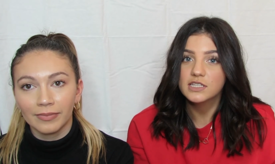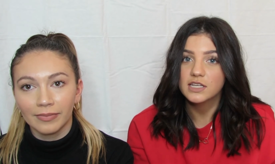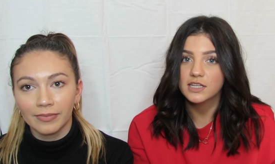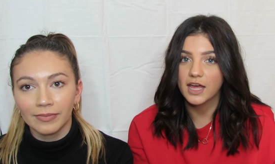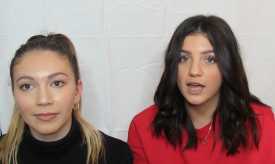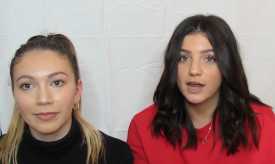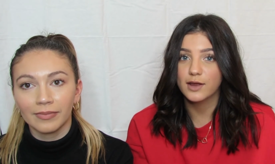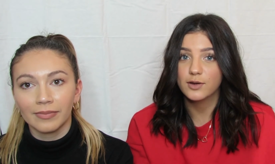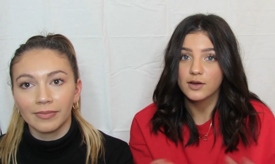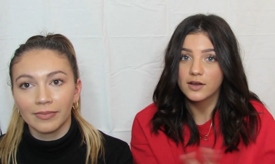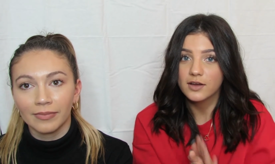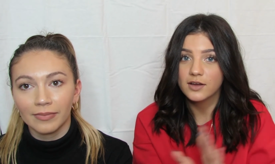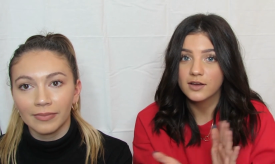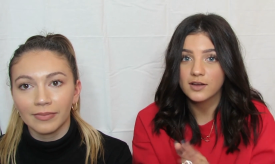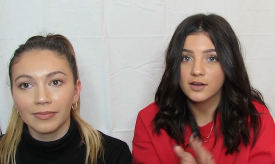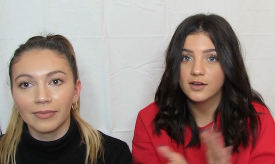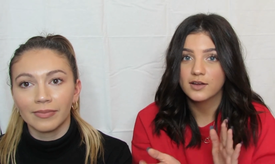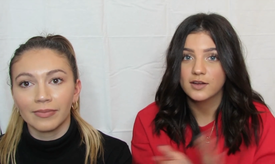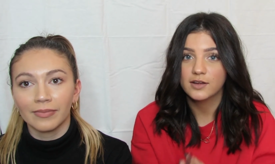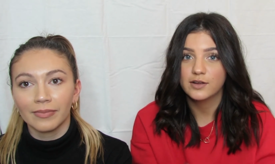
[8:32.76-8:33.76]
Speaker 1: to like
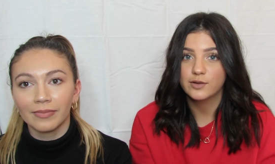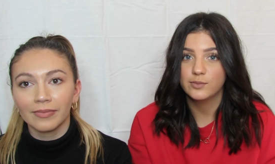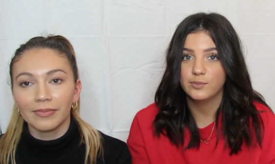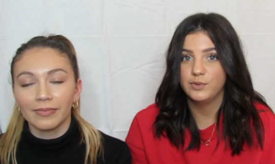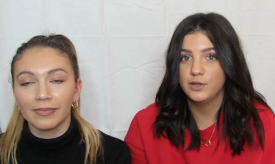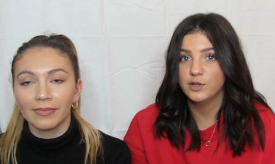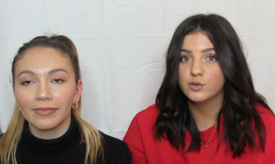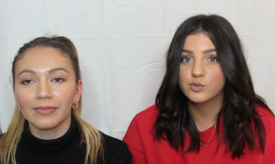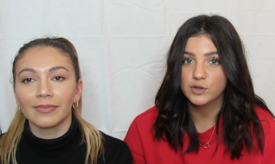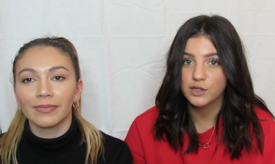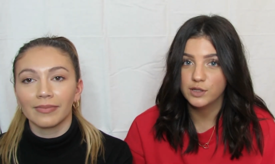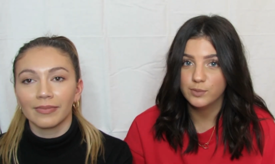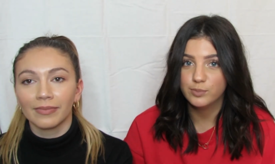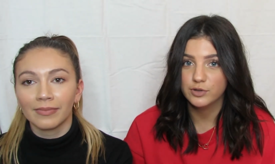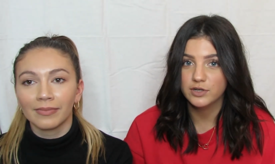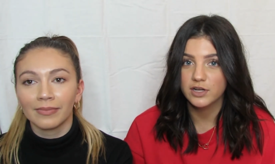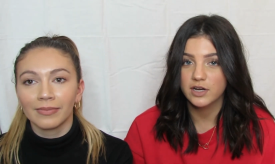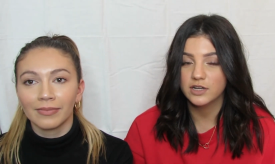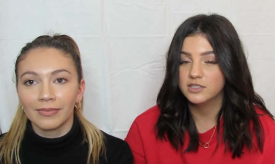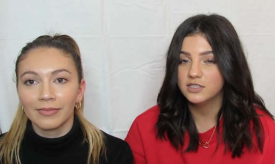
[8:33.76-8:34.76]
being really
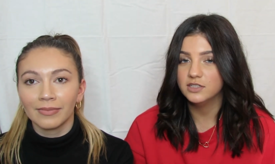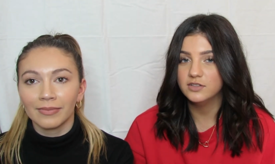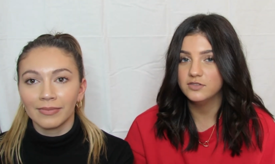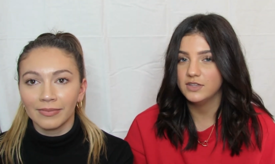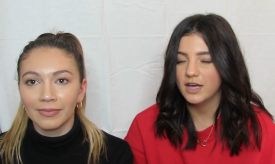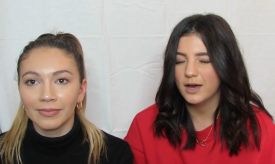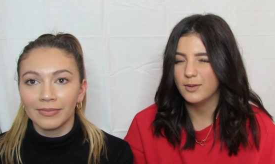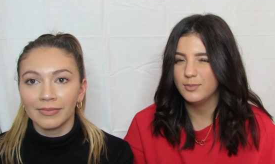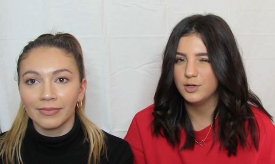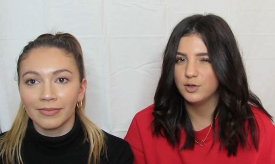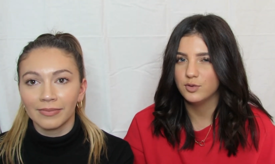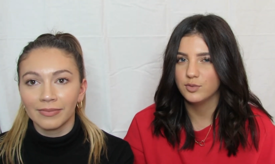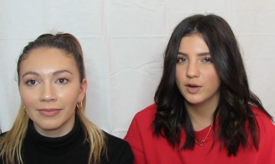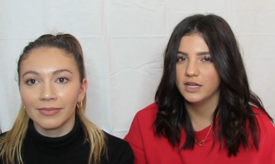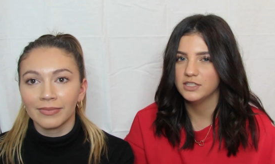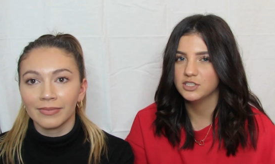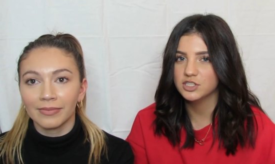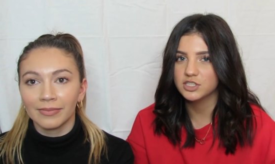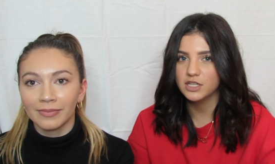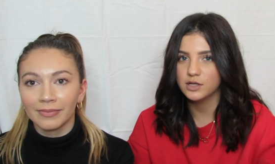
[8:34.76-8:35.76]
productive, that'd mm-hmm. be
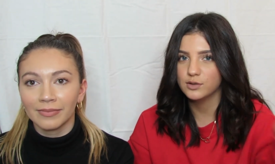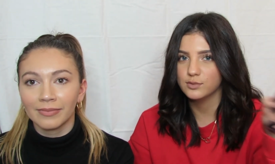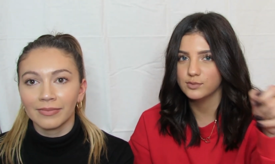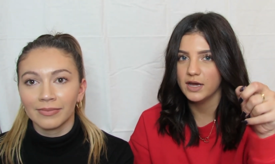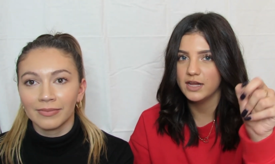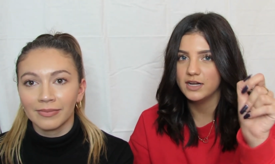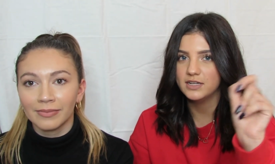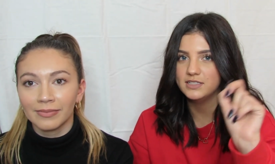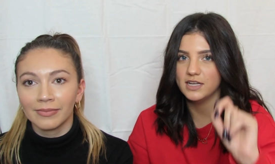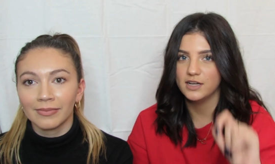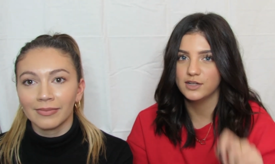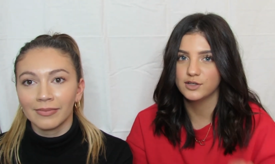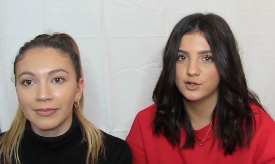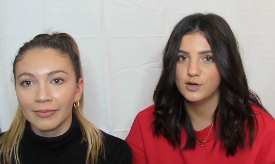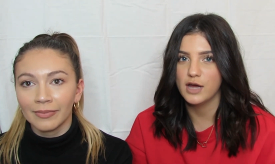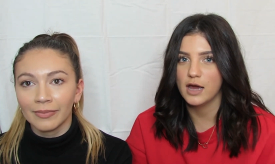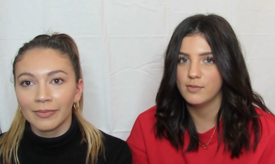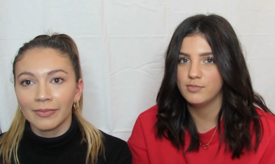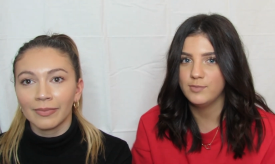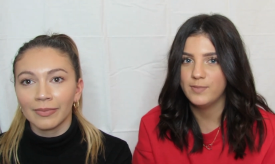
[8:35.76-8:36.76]
great. Just like write it down,
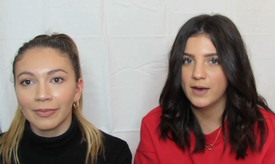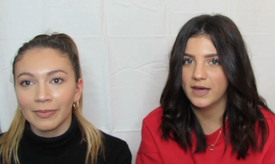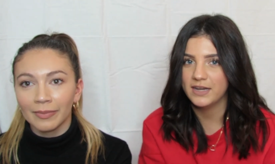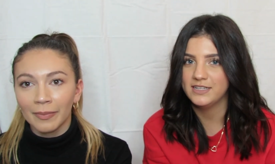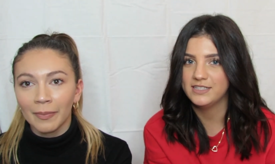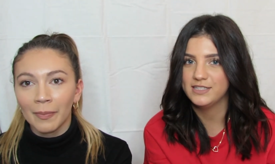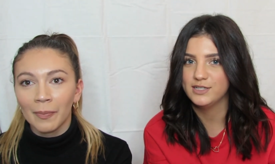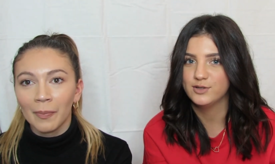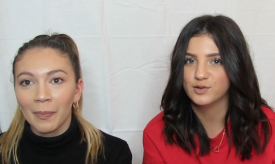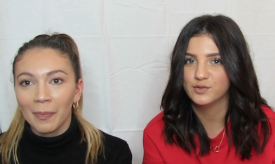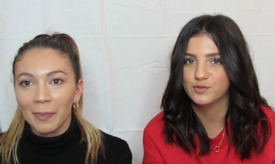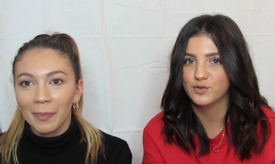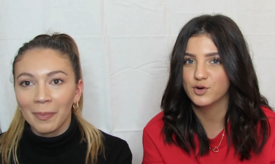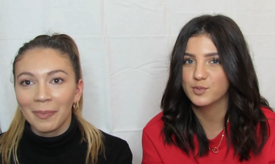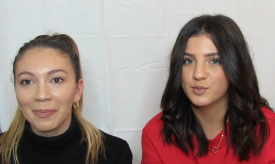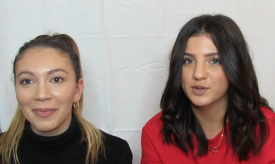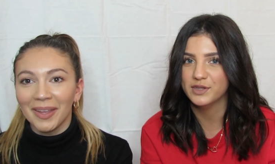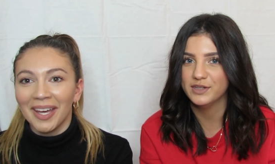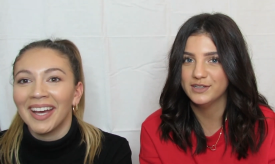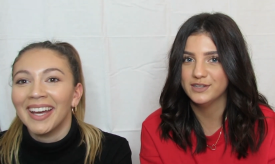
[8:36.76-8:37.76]
Krabby Patty secret
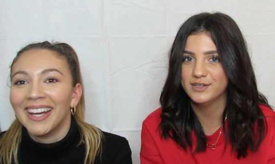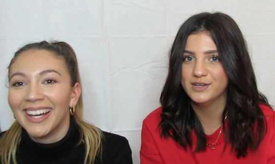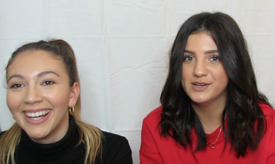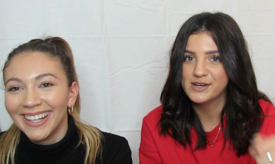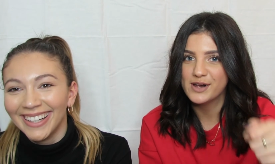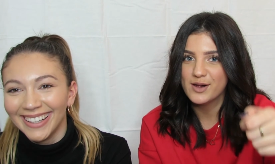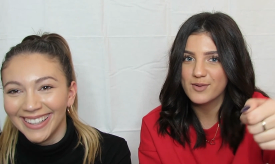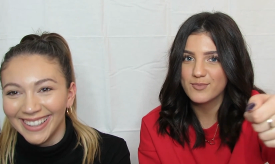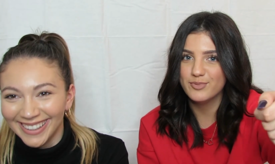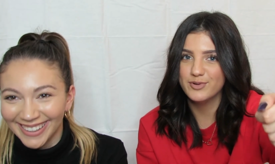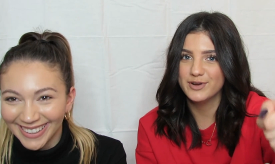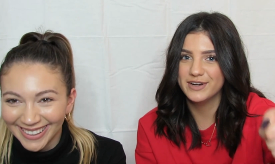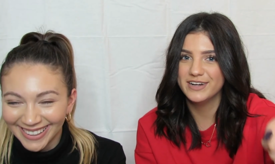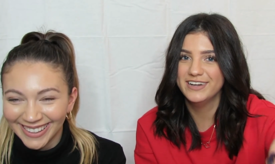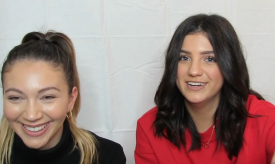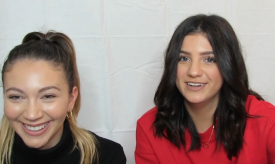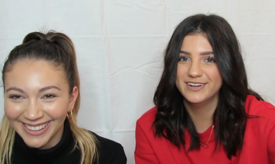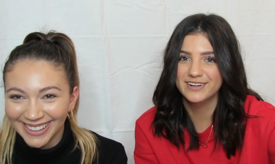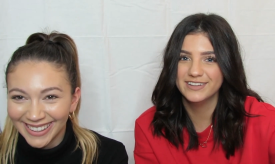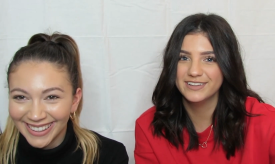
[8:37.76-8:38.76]
formula, put
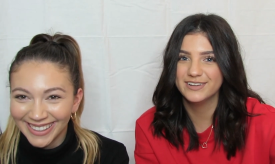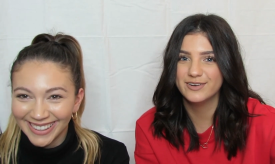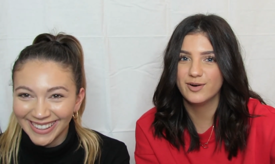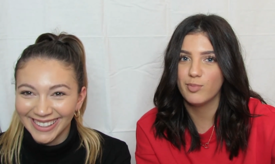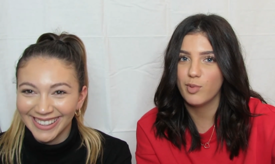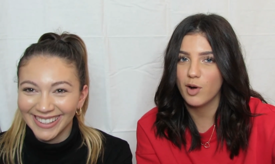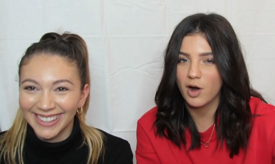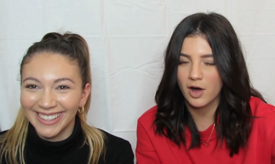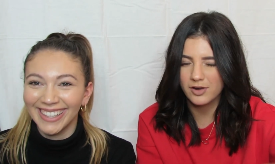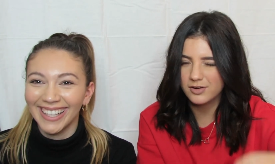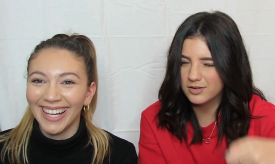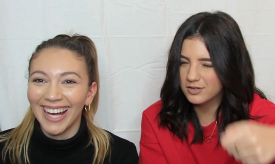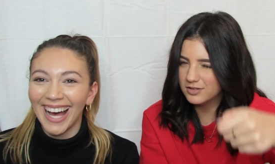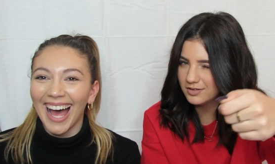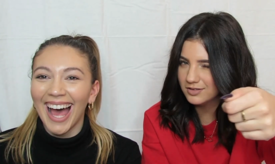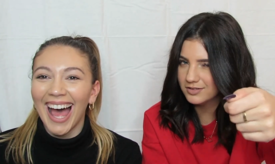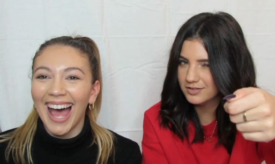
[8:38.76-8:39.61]
it in a little bottle, you